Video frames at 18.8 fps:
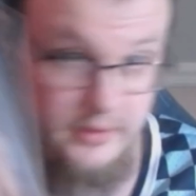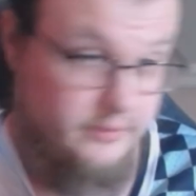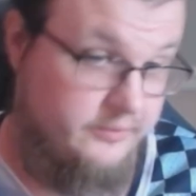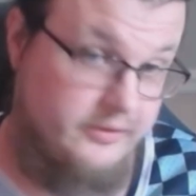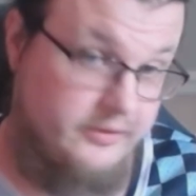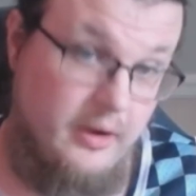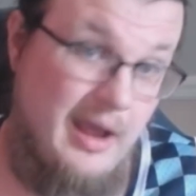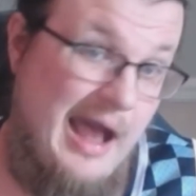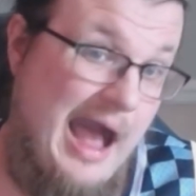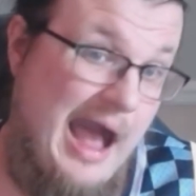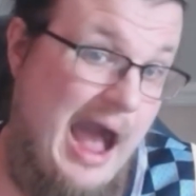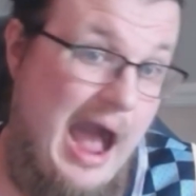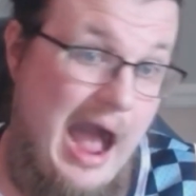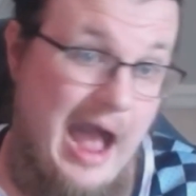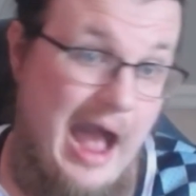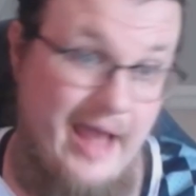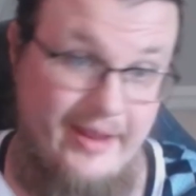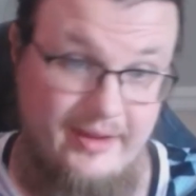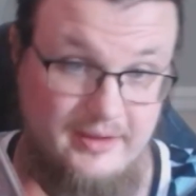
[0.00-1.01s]
So
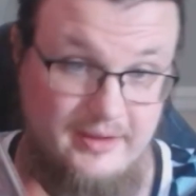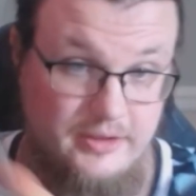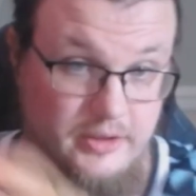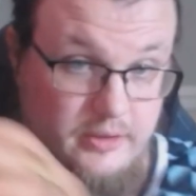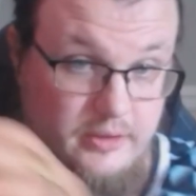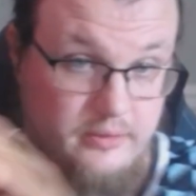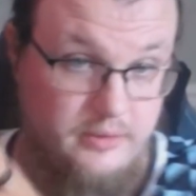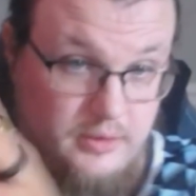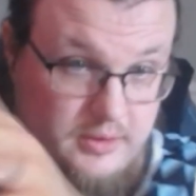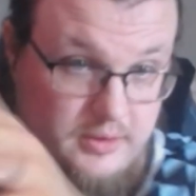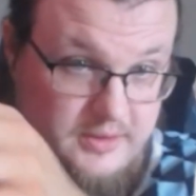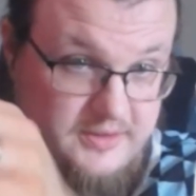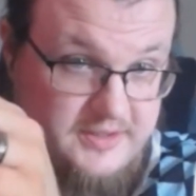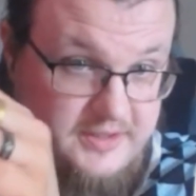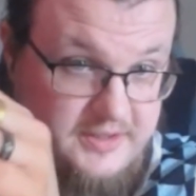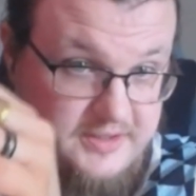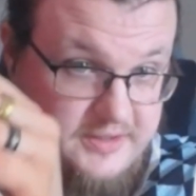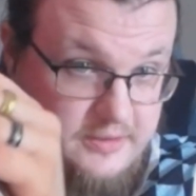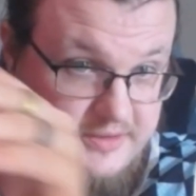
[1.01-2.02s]
you can see
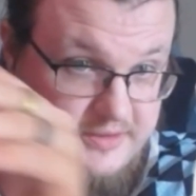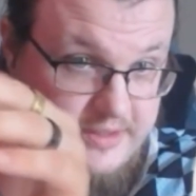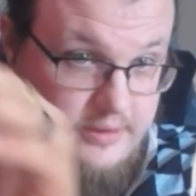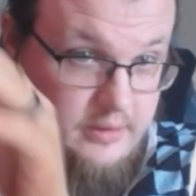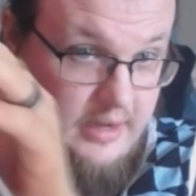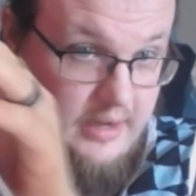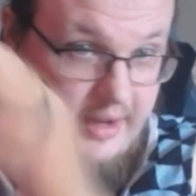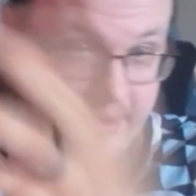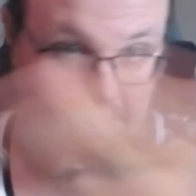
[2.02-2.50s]
it's still sealed.